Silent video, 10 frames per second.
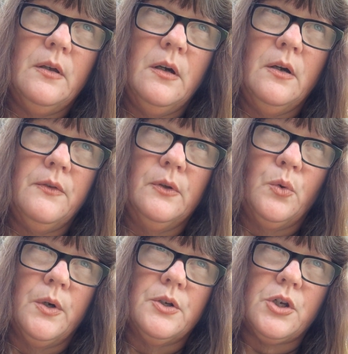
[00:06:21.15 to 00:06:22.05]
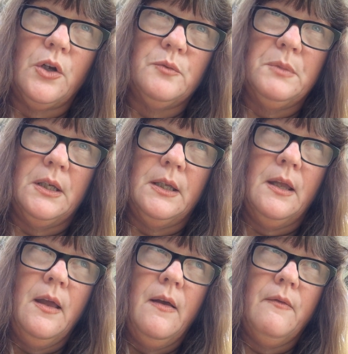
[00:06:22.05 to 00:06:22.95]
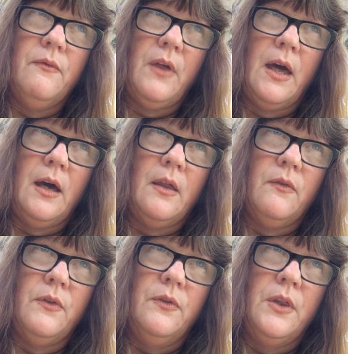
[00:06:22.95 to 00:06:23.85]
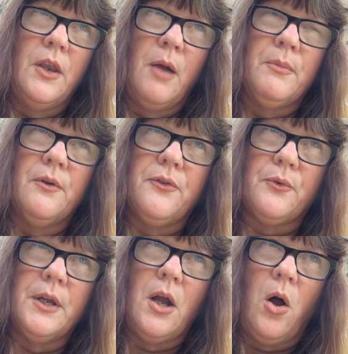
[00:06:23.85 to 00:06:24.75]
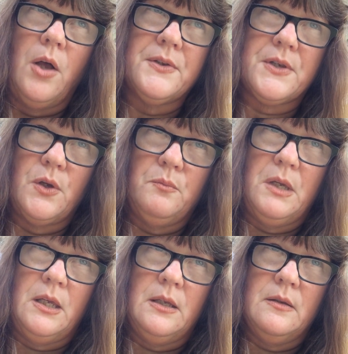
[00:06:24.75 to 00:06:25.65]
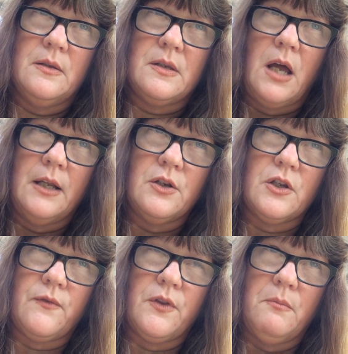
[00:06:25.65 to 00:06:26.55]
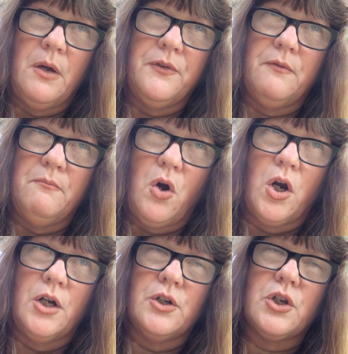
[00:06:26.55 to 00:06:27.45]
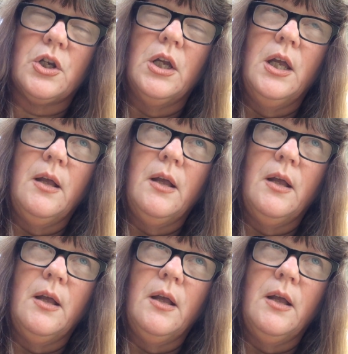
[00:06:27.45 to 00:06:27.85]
uh, the Lord showed me that the number three also means not just for the month of March,